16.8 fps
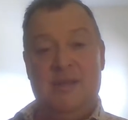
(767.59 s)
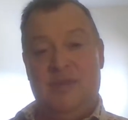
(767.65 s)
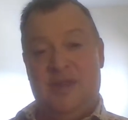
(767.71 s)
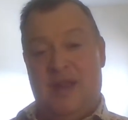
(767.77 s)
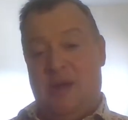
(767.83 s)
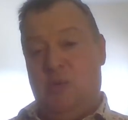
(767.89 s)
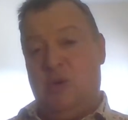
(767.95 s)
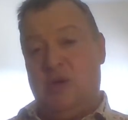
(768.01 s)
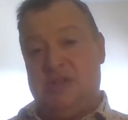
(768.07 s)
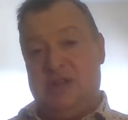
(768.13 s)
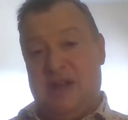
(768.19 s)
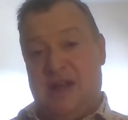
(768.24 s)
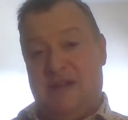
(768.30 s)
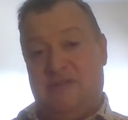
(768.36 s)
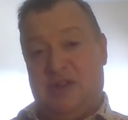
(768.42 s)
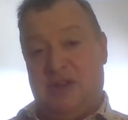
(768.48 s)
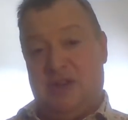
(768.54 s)
Then what's he
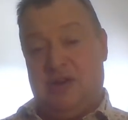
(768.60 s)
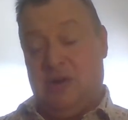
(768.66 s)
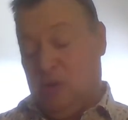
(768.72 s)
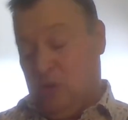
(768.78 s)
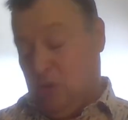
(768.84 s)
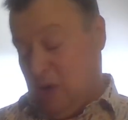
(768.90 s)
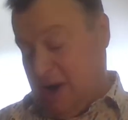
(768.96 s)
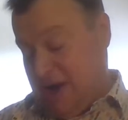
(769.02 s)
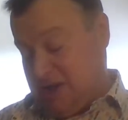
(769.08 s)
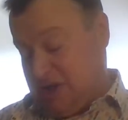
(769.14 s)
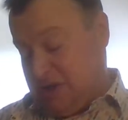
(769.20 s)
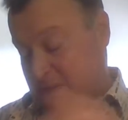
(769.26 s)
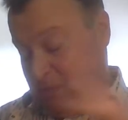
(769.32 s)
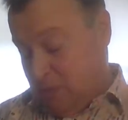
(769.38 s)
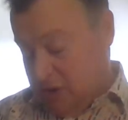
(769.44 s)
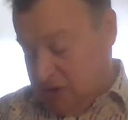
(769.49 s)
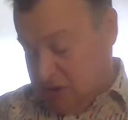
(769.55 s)
have to do? He has to
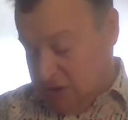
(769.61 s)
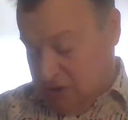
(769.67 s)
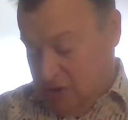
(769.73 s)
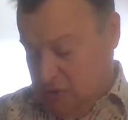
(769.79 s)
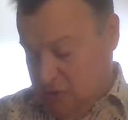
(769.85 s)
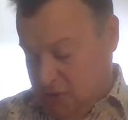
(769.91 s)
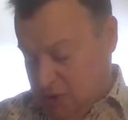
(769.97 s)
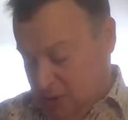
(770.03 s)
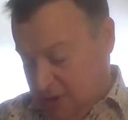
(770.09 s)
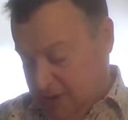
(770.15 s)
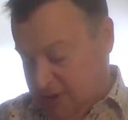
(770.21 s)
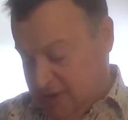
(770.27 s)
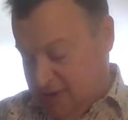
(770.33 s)
put his clothes on.